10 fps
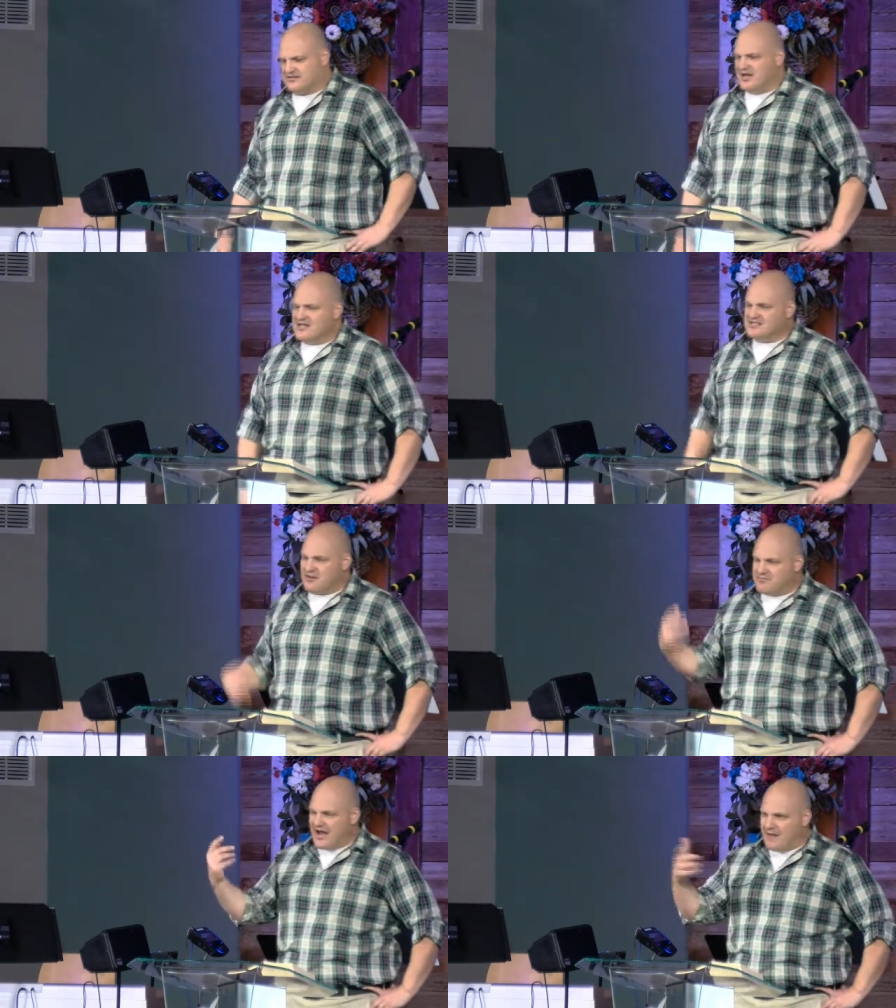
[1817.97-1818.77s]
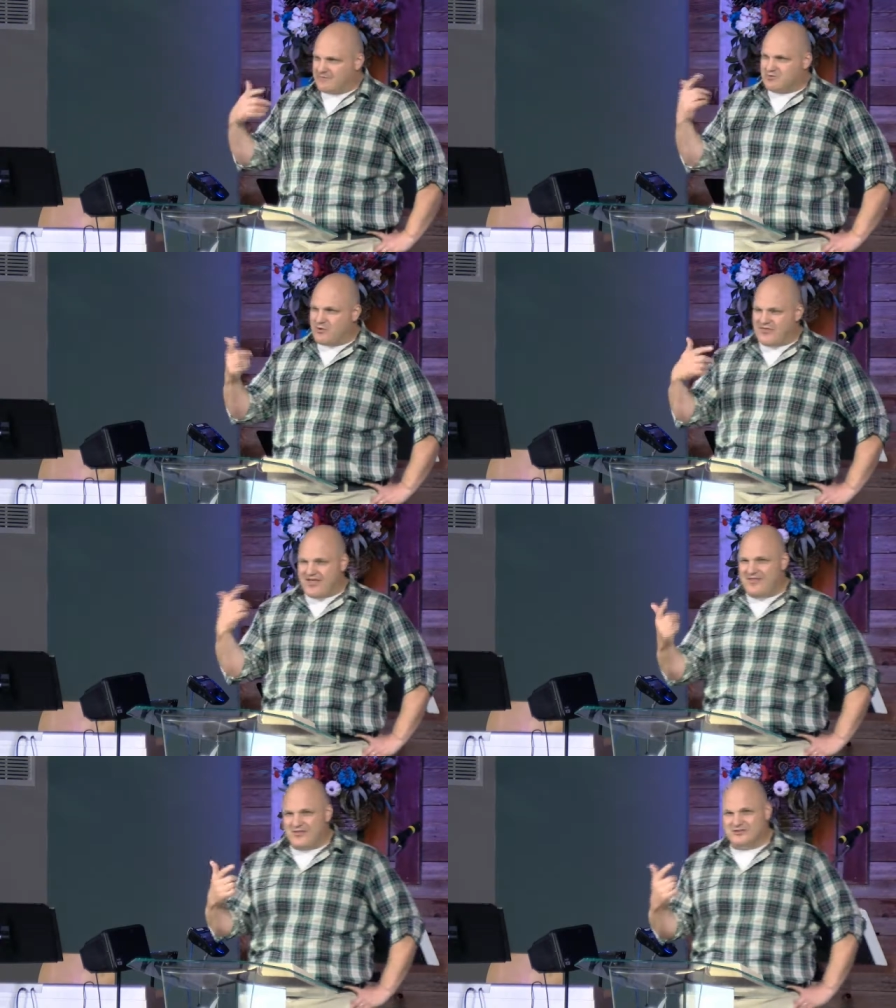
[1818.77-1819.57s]
Sometimes
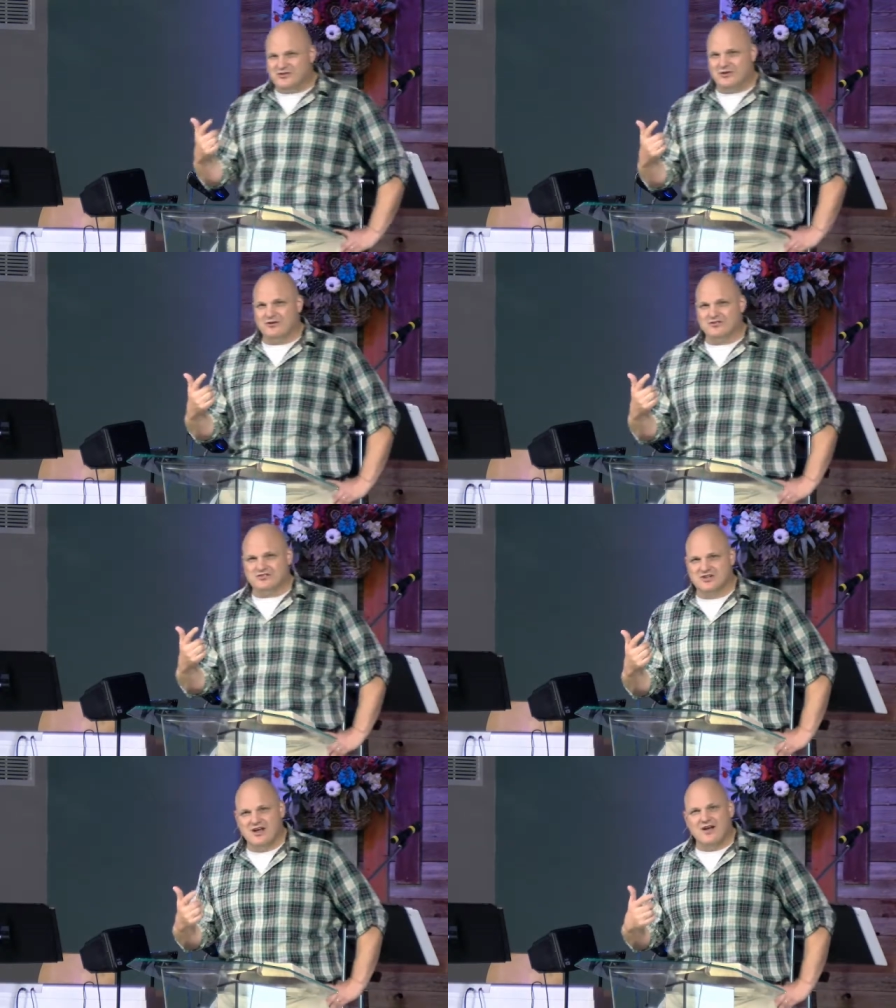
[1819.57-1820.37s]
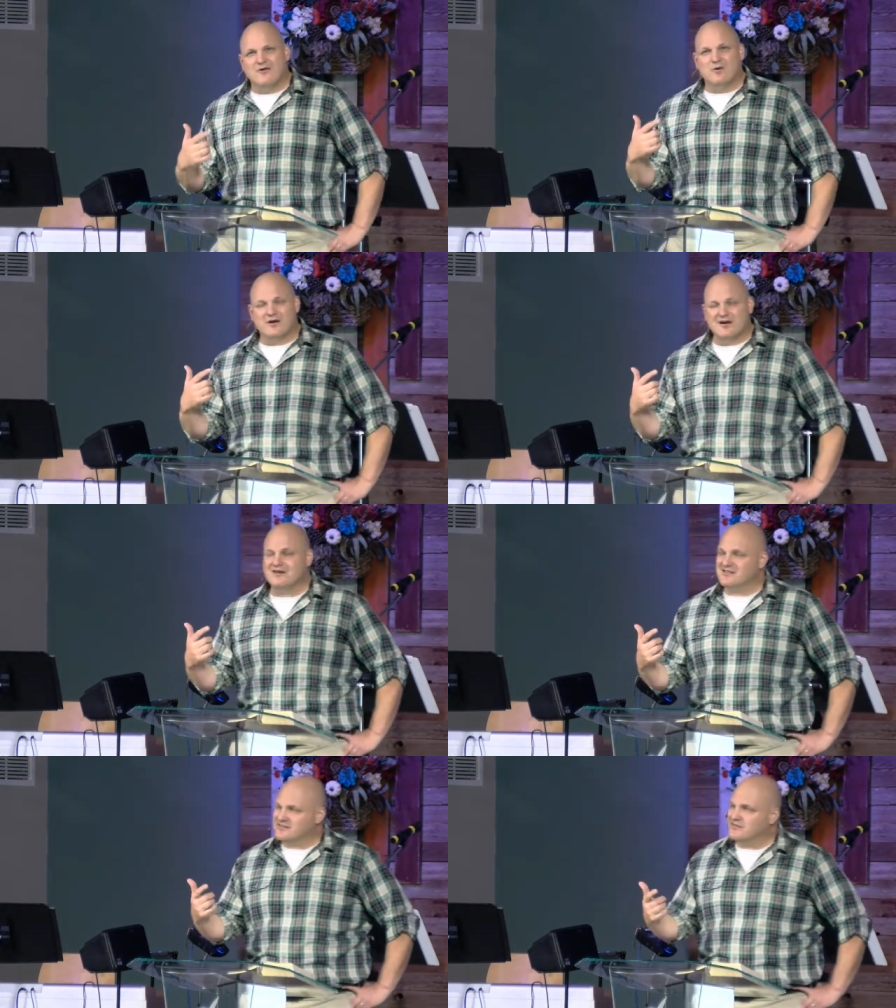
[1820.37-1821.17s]
within the church, we're going to
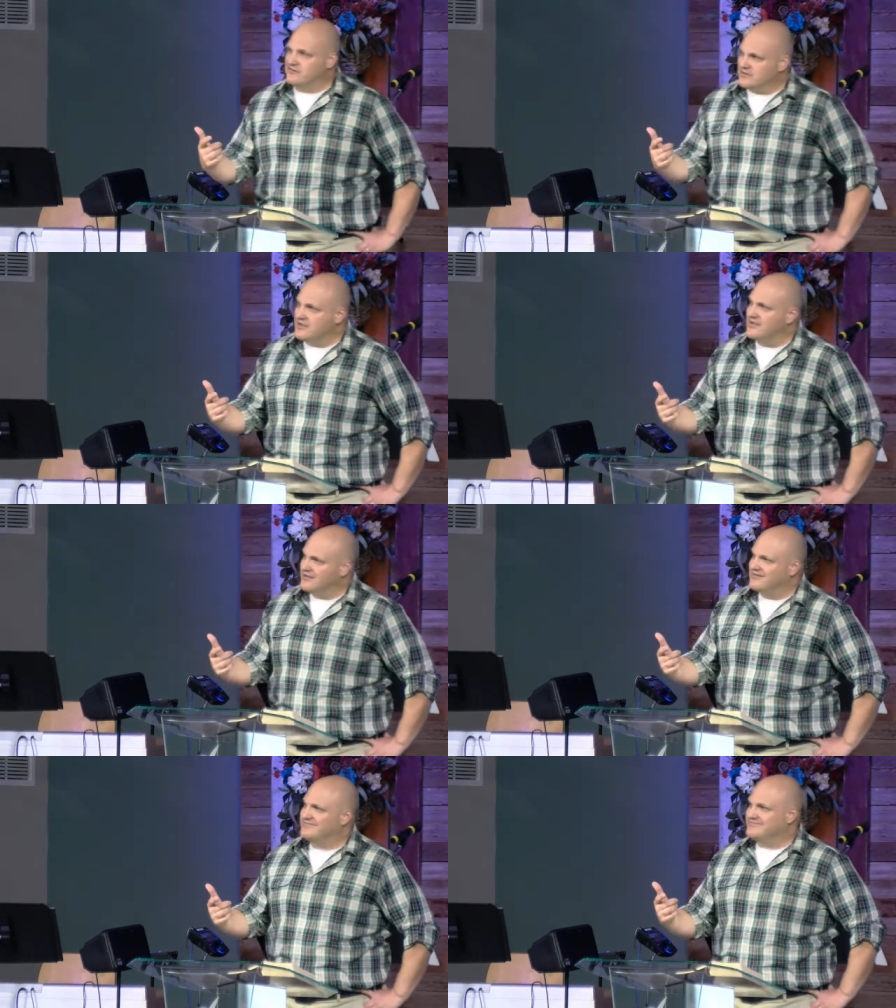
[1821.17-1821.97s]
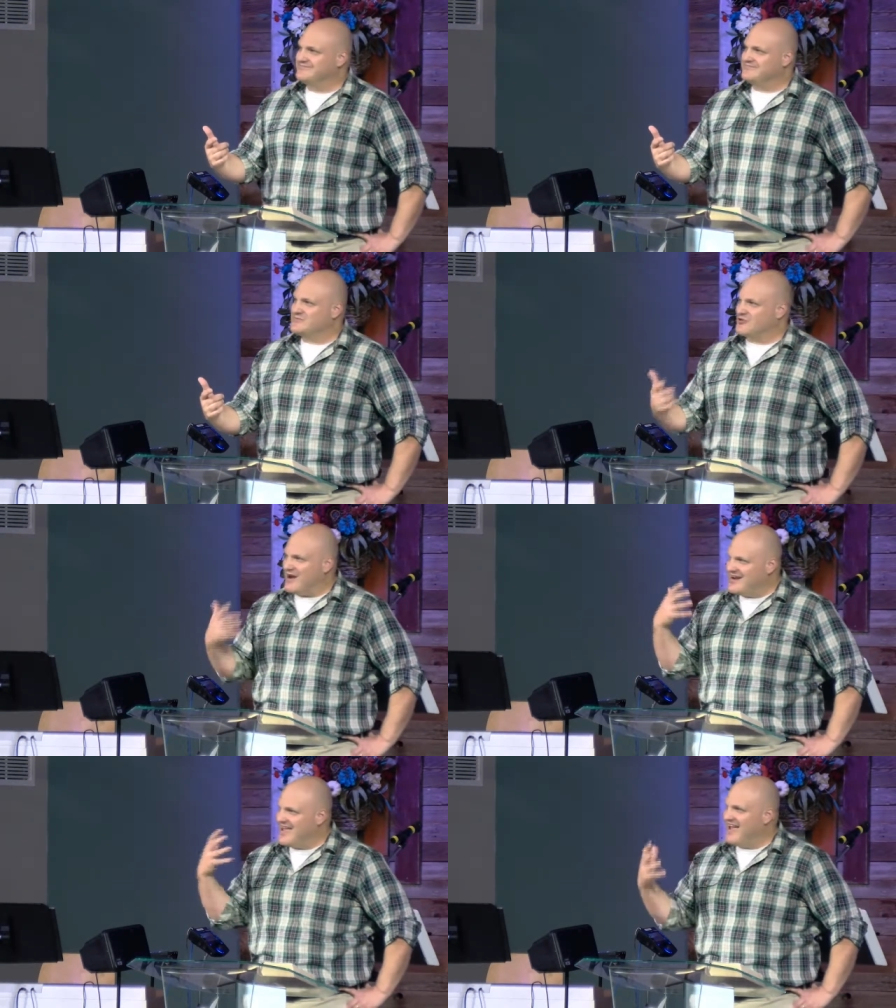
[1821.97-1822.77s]
disagree,
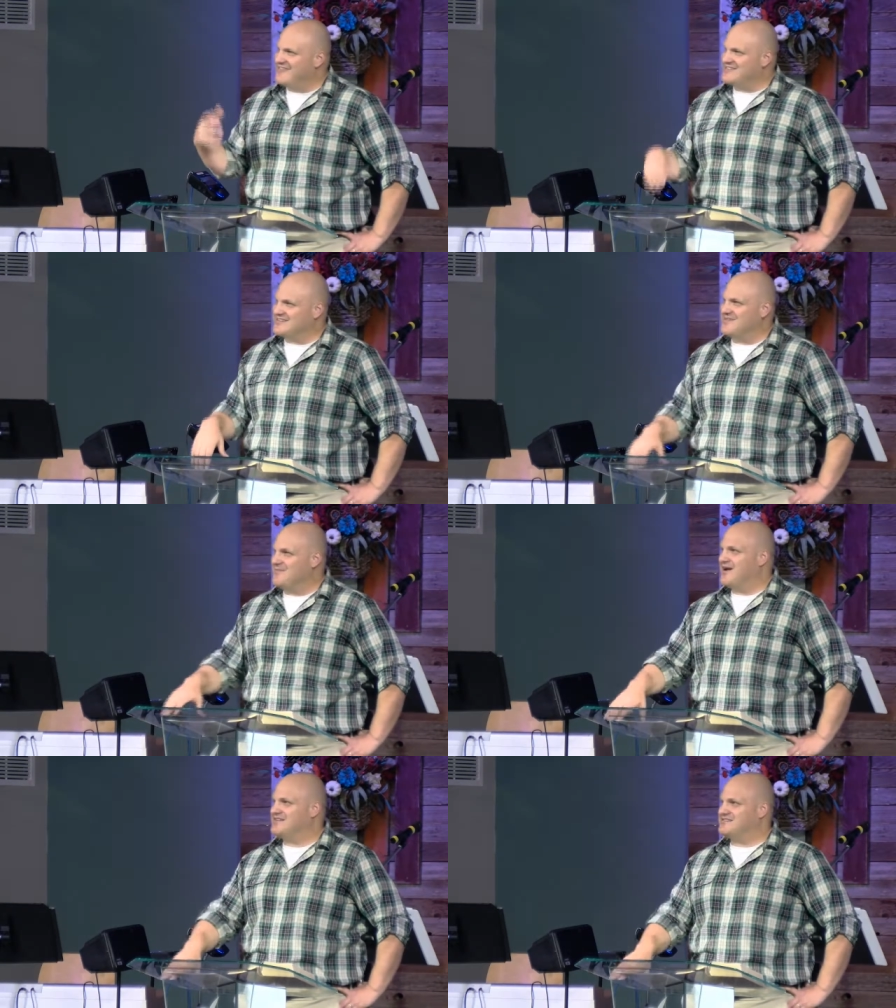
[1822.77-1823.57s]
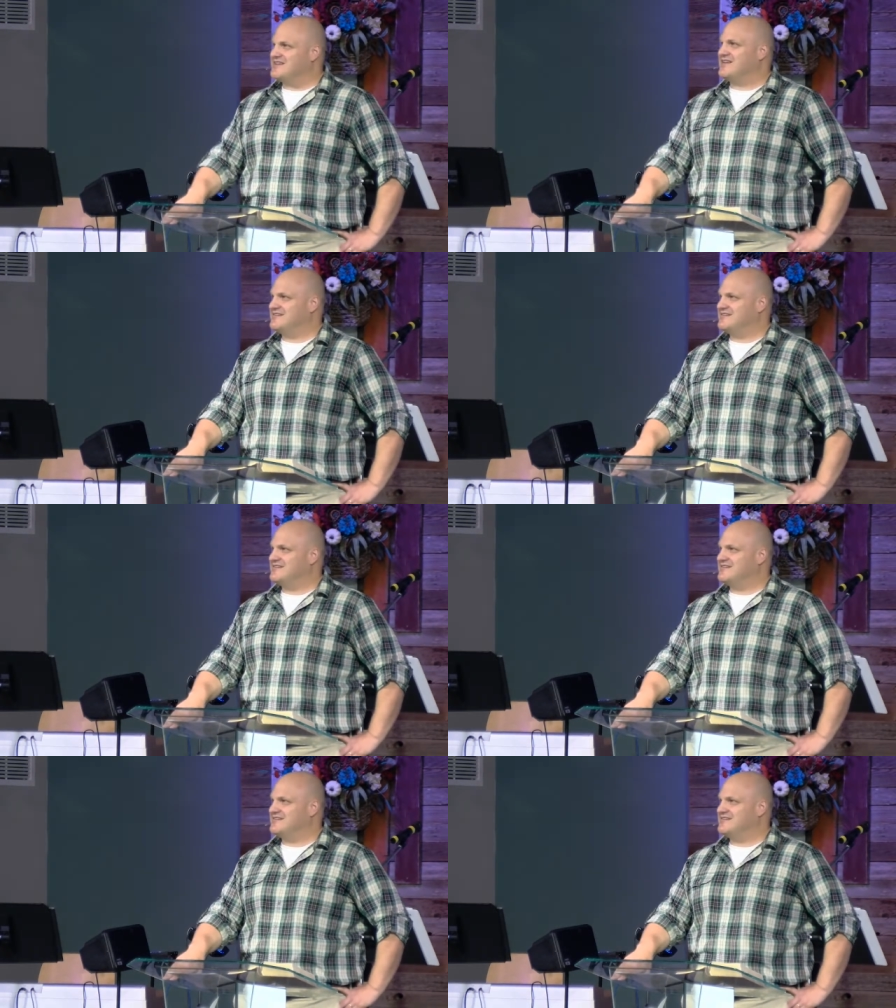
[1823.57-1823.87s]
trying to have the same mindset.